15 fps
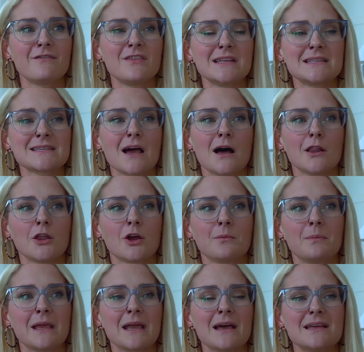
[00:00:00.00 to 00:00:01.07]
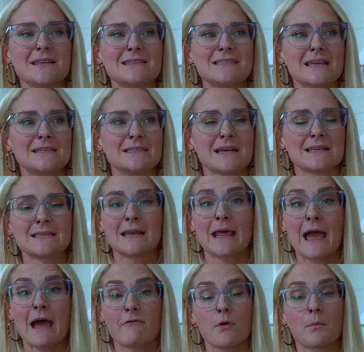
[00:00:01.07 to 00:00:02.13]
this color because it doesn't
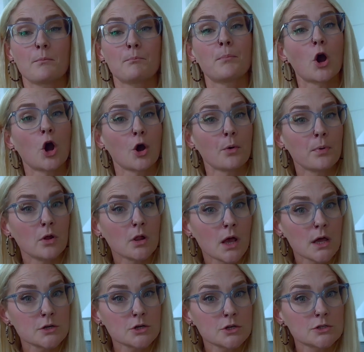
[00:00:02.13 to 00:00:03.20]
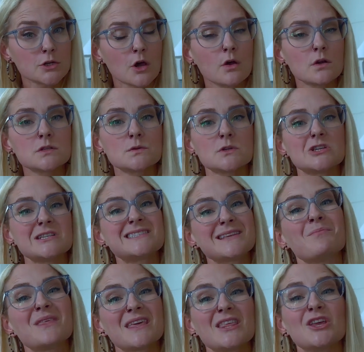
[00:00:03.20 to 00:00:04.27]
have purple undertones, which is
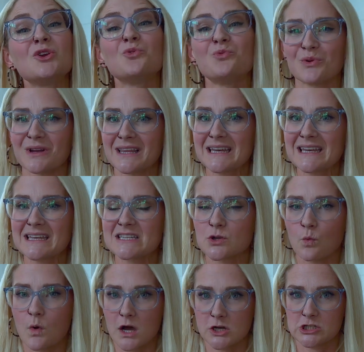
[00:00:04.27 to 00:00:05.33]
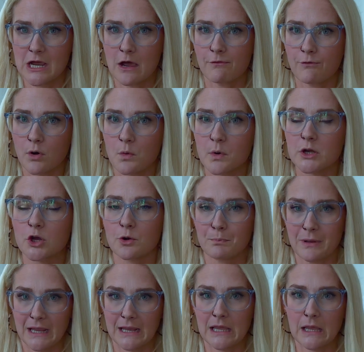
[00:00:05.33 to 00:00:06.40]
something that you really need to watch out for when you're
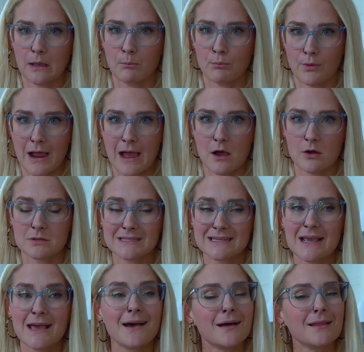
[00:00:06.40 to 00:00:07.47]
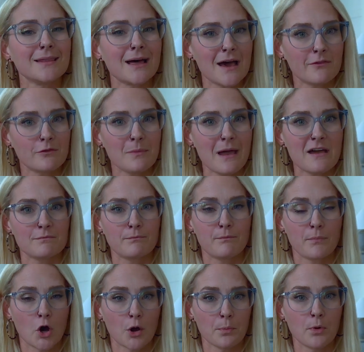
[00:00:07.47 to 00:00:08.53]
picking browns. A lot of them have
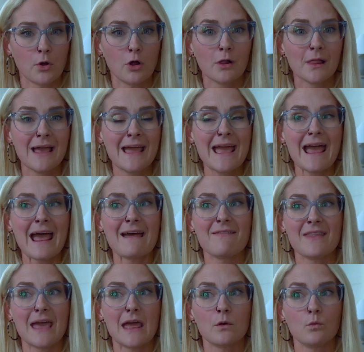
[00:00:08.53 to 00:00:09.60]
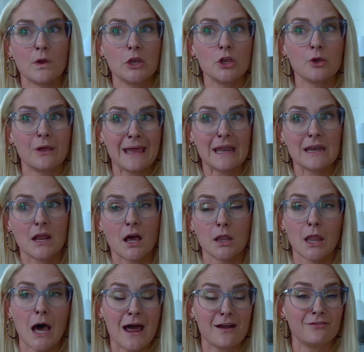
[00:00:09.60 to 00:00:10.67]
purple. And then when you get a
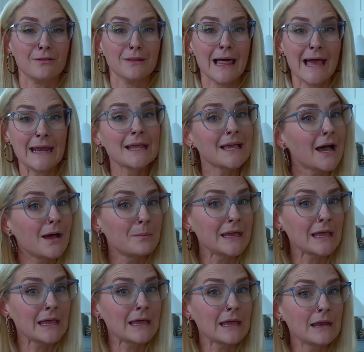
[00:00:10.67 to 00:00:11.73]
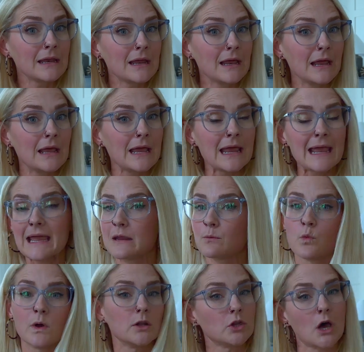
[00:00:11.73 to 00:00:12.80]
lot of light coming in, it
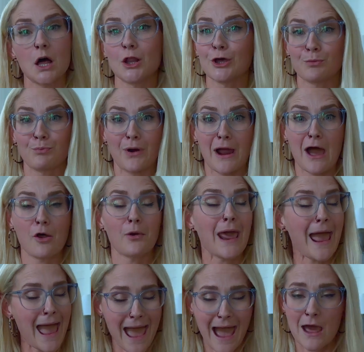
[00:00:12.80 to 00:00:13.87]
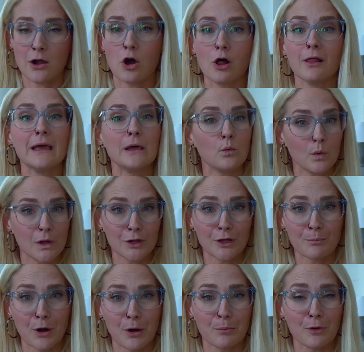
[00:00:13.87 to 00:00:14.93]
will not look brown at all. It will
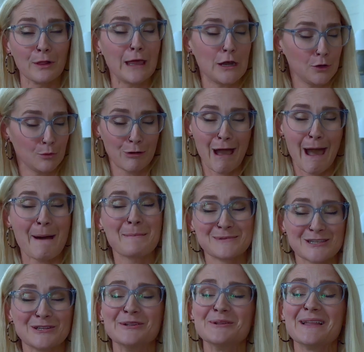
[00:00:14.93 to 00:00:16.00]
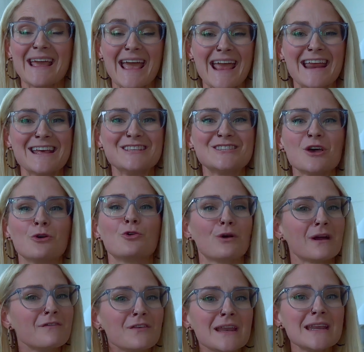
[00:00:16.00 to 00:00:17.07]
look purple and you will absolutely hate it. So
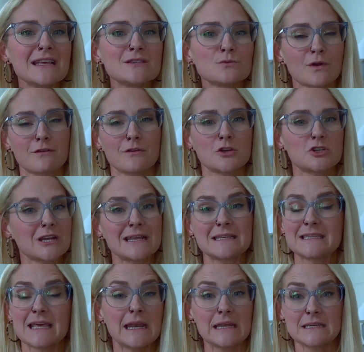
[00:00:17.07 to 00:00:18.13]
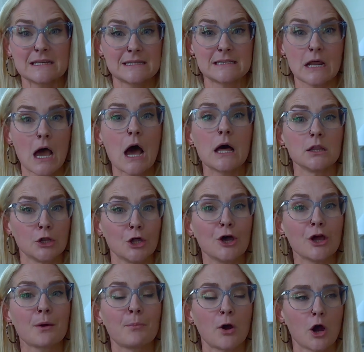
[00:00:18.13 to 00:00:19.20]
Griffin is one of those shades that it does not
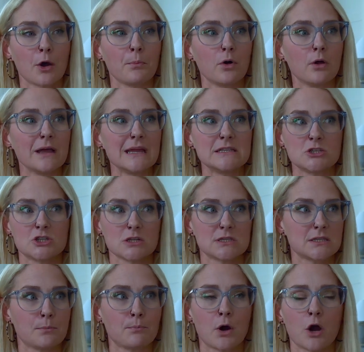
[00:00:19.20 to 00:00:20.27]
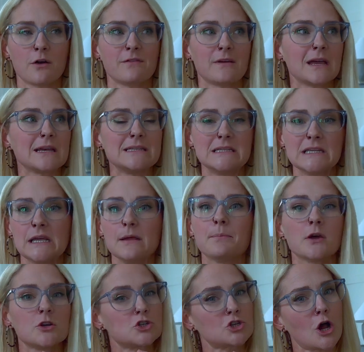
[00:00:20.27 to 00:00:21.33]
look purple. It's just the perfect deep
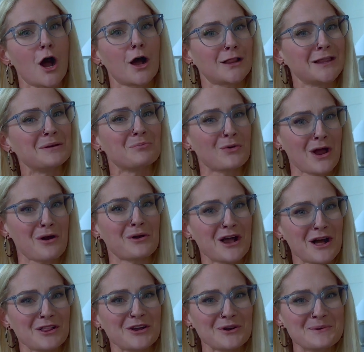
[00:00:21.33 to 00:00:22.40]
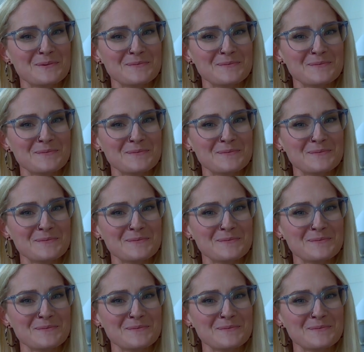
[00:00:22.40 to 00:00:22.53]
chocolate brown color.